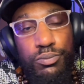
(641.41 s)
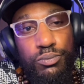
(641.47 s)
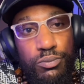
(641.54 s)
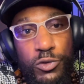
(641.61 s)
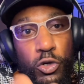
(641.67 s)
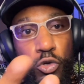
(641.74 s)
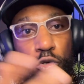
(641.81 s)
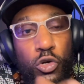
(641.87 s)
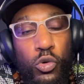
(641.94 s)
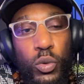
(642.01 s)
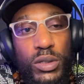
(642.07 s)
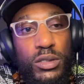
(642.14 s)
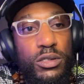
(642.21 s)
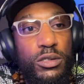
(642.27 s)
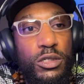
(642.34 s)
2 new
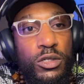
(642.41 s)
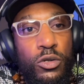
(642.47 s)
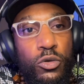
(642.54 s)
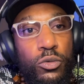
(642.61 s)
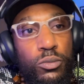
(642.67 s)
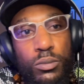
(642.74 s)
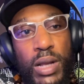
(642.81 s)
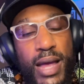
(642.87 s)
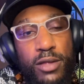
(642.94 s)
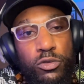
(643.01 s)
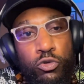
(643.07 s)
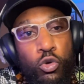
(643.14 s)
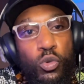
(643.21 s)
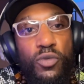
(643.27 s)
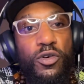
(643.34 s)
ones, you know,
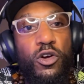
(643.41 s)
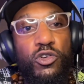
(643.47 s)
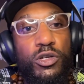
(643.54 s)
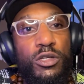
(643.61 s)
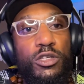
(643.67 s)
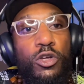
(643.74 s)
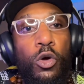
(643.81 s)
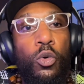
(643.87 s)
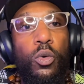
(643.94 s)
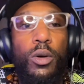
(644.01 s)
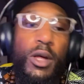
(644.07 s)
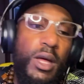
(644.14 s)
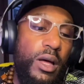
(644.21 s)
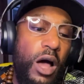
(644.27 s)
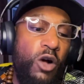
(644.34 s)
like newer versions. So
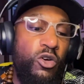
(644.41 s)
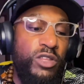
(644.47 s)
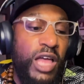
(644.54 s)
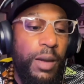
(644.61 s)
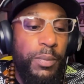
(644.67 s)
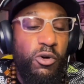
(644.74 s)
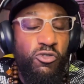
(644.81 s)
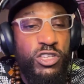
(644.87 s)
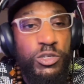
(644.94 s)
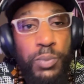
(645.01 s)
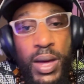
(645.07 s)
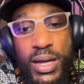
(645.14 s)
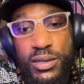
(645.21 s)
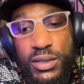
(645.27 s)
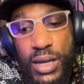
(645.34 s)
I got nothing but
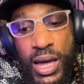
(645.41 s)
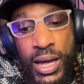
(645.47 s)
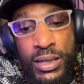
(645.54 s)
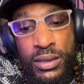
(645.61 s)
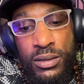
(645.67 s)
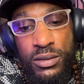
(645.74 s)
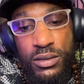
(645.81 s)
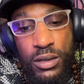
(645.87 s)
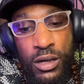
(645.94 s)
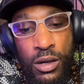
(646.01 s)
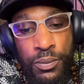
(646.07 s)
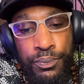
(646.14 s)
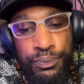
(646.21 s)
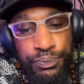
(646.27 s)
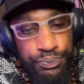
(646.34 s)
respect and
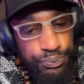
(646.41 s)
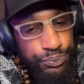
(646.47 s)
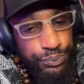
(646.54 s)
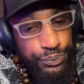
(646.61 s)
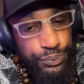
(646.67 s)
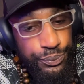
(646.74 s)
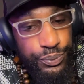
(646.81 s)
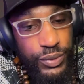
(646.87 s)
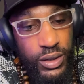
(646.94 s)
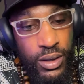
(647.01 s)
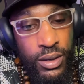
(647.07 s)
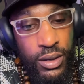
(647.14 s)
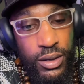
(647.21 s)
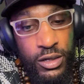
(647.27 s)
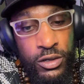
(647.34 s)

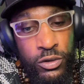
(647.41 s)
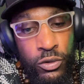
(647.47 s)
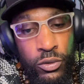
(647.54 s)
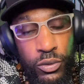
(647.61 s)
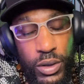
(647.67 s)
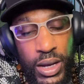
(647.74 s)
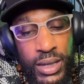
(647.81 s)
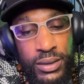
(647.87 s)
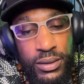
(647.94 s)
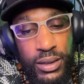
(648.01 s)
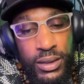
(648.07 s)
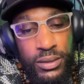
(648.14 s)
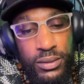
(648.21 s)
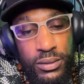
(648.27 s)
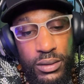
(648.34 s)
you know,
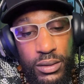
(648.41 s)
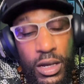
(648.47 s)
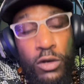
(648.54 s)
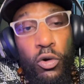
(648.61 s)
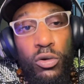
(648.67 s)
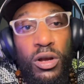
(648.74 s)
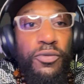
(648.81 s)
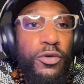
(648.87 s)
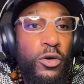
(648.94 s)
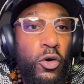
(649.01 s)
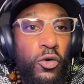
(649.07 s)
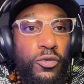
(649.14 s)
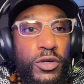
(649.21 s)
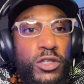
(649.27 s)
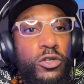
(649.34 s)
and a lot of love for
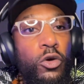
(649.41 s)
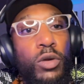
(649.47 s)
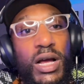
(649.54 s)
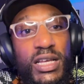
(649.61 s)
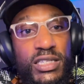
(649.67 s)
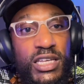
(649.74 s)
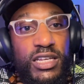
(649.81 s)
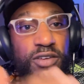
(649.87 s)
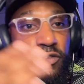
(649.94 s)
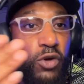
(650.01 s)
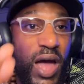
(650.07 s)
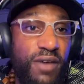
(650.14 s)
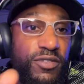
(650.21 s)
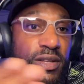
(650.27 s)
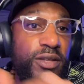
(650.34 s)
Govee. So like I said, if you're
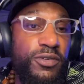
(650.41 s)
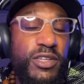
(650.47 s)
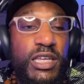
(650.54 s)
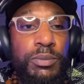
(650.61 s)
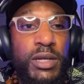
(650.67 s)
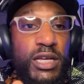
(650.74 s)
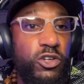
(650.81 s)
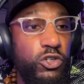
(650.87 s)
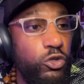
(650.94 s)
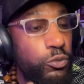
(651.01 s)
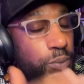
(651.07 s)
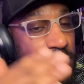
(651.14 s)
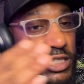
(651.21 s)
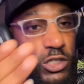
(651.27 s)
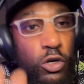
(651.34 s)
having a similar issue,
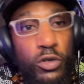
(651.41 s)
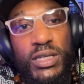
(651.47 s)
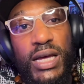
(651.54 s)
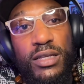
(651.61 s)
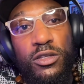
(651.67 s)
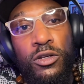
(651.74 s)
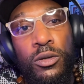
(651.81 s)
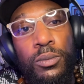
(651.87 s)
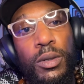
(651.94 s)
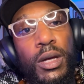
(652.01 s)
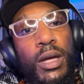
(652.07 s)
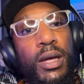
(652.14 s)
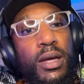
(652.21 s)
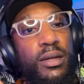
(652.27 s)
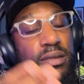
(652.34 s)
please contact them.
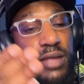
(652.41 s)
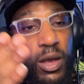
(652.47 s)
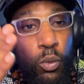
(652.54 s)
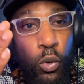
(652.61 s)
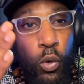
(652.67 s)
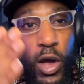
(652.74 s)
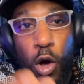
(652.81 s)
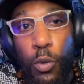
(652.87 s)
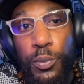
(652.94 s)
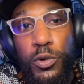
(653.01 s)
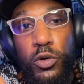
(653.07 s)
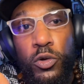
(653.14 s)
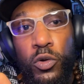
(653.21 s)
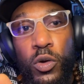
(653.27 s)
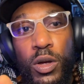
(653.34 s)
They will help
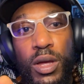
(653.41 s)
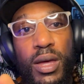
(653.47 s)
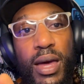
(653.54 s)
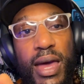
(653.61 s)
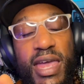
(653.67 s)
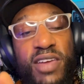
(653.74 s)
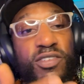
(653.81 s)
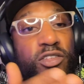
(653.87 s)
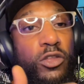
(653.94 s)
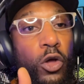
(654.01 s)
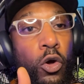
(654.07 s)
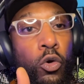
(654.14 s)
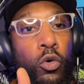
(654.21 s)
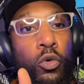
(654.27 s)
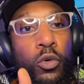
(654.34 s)
you, even
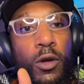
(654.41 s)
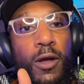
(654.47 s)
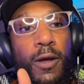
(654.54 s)
though